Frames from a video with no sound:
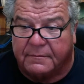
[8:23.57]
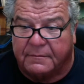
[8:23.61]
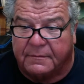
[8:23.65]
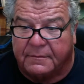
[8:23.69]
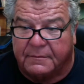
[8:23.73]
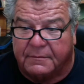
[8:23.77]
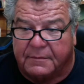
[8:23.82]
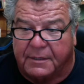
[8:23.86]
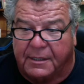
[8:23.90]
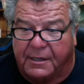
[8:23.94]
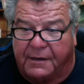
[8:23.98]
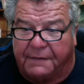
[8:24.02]

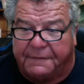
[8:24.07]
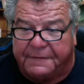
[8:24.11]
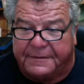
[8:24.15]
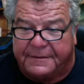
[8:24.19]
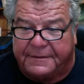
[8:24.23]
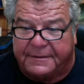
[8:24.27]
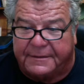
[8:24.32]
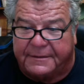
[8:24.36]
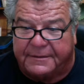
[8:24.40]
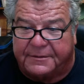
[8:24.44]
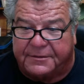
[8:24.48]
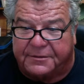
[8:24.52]
My office
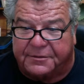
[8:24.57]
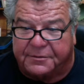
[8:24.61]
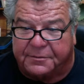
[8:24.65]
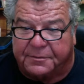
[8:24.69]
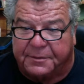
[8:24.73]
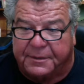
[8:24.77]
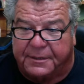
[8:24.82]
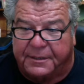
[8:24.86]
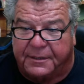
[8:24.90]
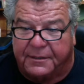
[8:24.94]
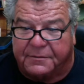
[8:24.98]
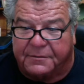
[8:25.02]
is in
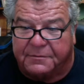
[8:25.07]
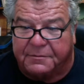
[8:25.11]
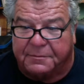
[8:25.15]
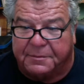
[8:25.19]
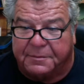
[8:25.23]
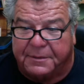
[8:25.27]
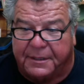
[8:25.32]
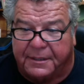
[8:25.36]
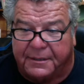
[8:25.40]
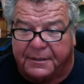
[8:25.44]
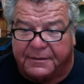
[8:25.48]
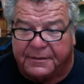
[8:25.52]
Cerritos. We'll
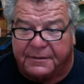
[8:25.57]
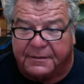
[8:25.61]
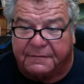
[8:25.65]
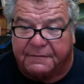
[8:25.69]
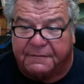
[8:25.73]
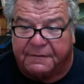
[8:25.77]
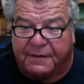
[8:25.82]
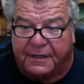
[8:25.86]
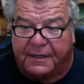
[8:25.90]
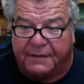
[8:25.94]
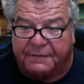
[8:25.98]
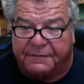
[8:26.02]
be there till
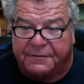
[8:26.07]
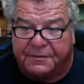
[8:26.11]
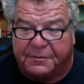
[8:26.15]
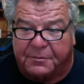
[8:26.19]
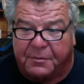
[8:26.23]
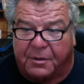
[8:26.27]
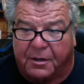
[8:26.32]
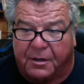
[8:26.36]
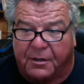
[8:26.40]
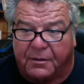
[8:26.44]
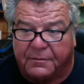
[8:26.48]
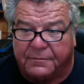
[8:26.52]
5
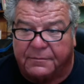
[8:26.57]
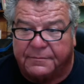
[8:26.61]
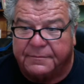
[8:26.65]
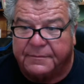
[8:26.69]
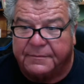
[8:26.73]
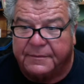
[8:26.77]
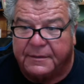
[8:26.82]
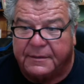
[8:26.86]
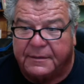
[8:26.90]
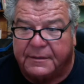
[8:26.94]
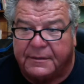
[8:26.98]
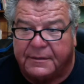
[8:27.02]
tomorrow.
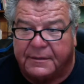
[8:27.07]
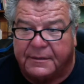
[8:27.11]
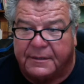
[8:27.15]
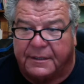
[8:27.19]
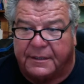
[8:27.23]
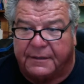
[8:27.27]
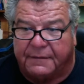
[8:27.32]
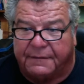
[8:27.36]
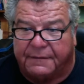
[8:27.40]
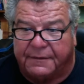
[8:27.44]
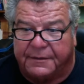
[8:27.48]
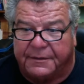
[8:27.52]

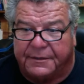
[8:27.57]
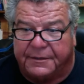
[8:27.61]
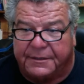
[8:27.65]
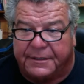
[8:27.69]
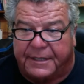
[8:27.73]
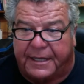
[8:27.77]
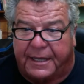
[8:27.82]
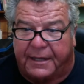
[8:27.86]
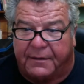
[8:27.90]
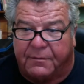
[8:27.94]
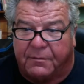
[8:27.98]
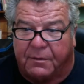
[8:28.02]
If you and your
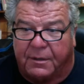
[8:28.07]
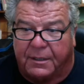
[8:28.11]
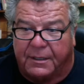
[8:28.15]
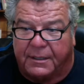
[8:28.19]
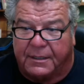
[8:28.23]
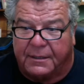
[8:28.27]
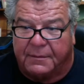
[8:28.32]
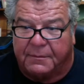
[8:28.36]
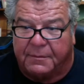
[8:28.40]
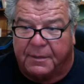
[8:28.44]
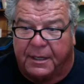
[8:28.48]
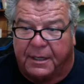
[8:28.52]
dad want to
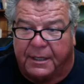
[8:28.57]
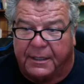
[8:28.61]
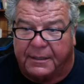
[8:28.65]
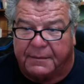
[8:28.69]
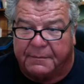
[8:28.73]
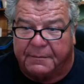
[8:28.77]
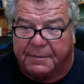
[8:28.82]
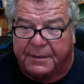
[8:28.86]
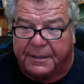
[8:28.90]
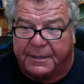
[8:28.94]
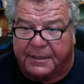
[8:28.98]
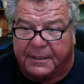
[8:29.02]
come by, you
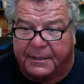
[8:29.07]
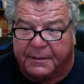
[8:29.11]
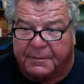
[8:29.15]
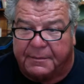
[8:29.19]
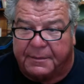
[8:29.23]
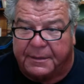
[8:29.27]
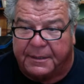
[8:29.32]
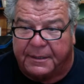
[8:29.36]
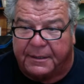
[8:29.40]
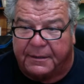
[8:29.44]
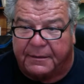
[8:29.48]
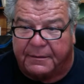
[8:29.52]
can pick it up
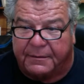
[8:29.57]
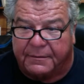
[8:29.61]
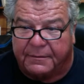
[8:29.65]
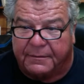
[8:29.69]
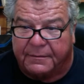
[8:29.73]
there.